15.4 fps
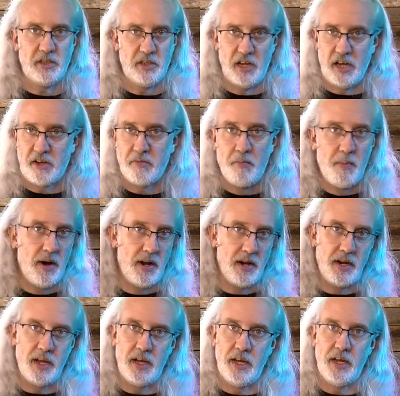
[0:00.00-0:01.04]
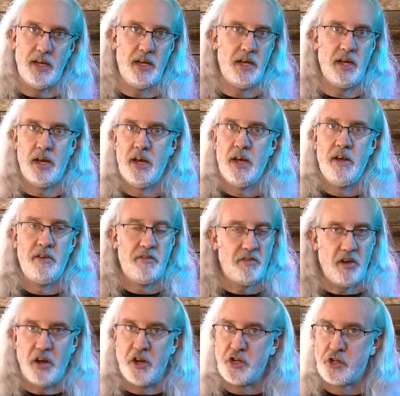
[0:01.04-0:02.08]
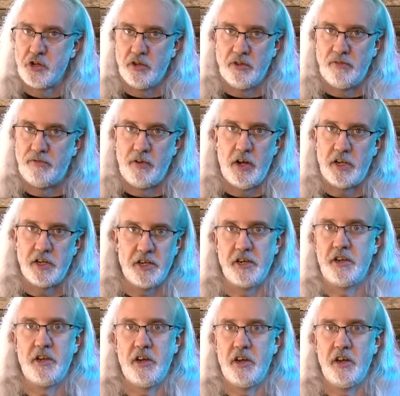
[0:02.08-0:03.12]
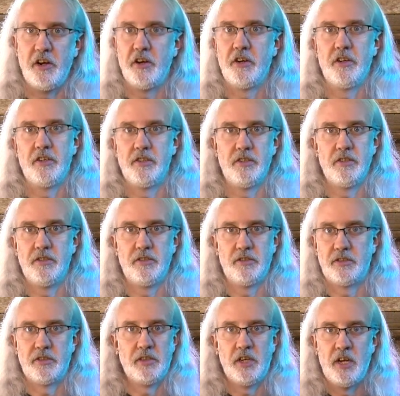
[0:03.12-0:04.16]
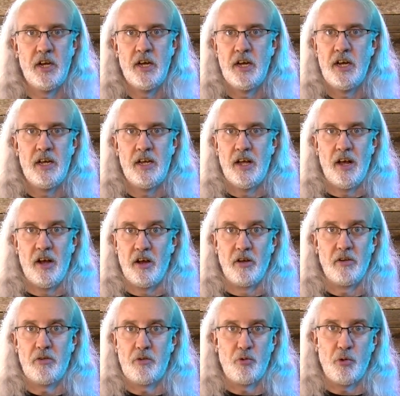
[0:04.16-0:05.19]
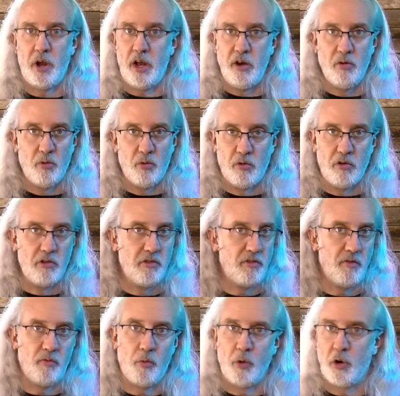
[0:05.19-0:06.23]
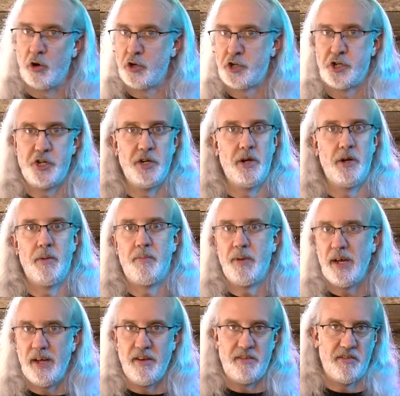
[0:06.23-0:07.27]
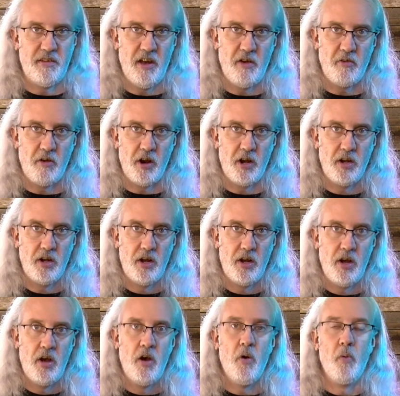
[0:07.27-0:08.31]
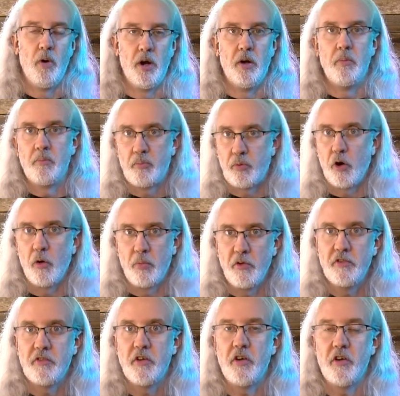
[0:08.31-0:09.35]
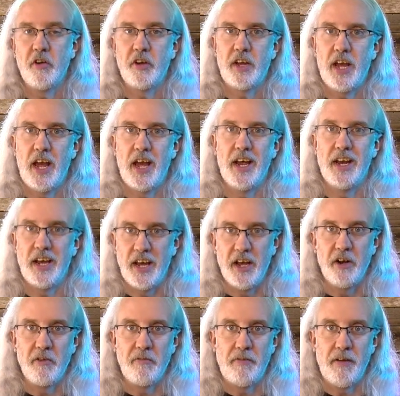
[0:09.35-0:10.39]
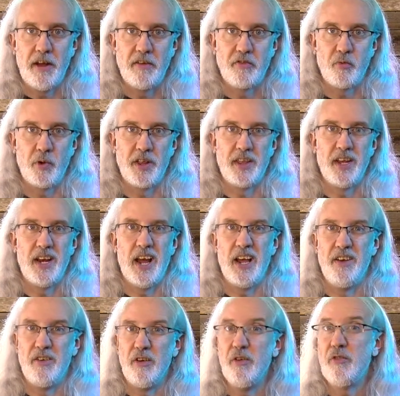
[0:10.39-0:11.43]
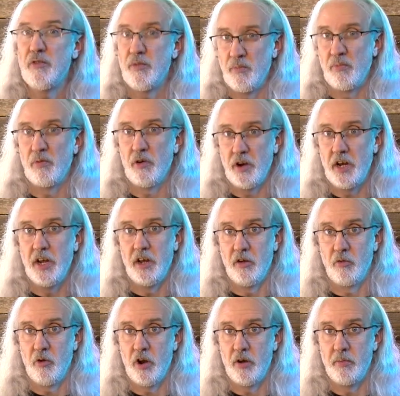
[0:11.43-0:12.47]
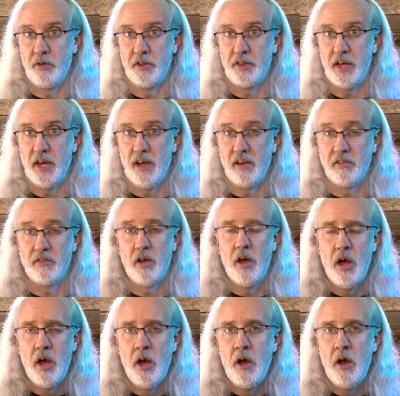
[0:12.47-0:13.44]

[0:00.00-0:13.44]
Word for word: collect money, schedule volunteers, uh, create orders of worship, etc. Well, ProPresenter can interface with it and do some pretty incredible things.